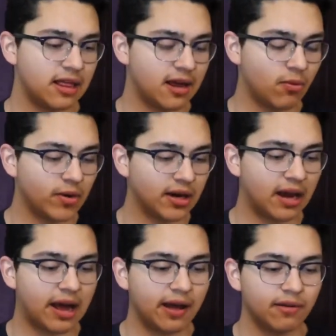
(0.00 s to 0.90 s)
that went
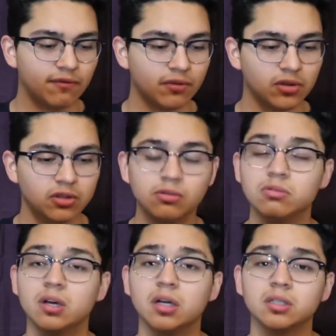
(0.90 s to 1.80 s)
live for the two
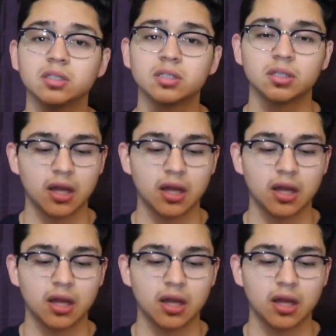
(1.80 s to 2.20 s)
dunks.